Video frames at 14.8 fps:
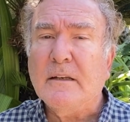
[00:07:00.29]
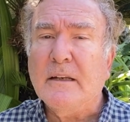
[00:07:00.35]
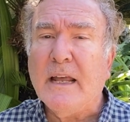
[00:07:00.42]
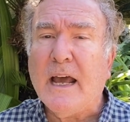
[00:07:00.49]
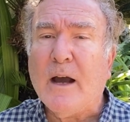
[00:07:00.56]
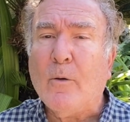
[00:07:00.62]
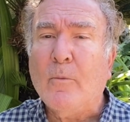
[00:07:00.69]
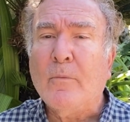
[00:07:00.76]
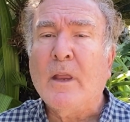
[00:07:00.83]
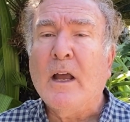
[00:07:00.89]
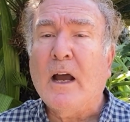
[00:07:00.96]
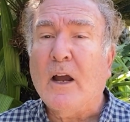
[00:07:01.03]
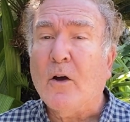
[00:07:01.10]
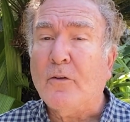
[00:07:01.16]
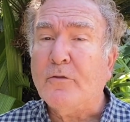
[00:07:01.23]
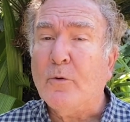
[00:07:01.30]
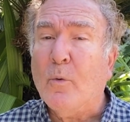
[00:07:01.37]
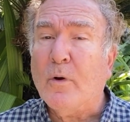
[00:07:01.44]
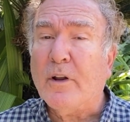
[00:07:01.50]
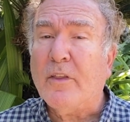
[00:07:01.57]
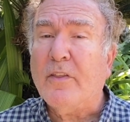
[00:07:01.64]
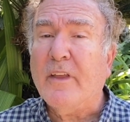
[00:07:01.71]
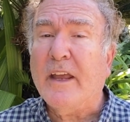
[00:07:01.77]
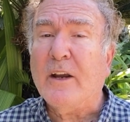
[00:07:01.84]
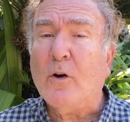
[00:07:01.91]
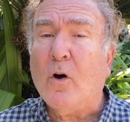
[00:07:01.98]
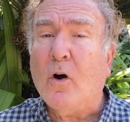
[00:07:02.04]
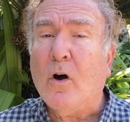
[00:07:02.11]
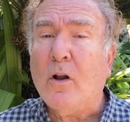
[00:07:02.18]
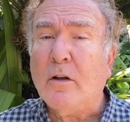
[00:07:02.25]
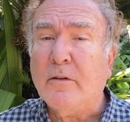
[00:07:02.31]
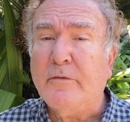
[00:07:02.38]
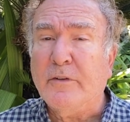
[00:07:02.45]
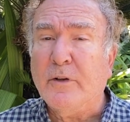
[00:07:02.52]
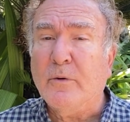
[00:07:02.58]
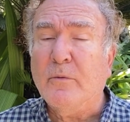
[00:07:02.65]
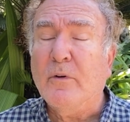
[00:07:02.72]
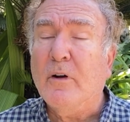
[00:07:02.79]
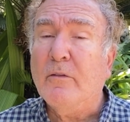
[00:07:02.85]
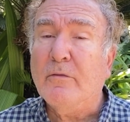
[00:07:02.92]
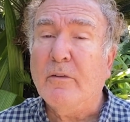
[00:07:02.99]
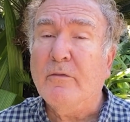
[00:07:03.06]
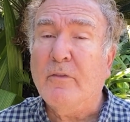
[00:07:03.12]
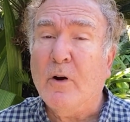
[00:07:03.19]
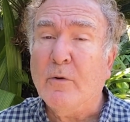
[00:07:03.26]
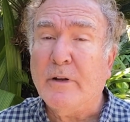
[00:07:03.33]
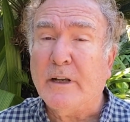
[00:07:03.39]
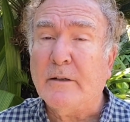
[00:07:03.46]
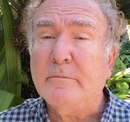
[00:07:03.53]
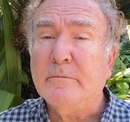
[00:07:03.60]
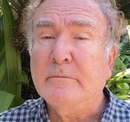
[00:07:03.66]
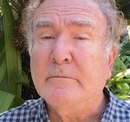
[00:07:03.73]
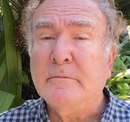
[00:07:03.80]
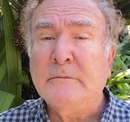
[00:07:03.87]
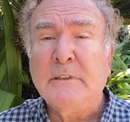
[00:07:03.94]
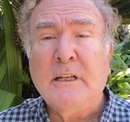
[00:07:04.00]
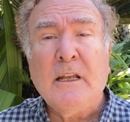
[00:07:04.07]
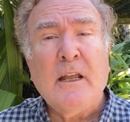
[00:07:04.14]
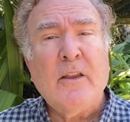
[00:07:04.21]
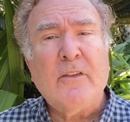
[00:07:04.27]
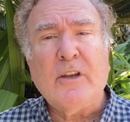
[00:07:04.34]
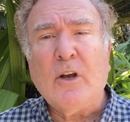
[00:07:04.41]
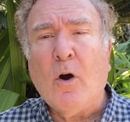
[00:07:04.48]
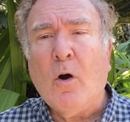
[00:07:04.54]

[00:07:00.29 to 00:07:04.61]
Now, I also want to thank all of you for voting. The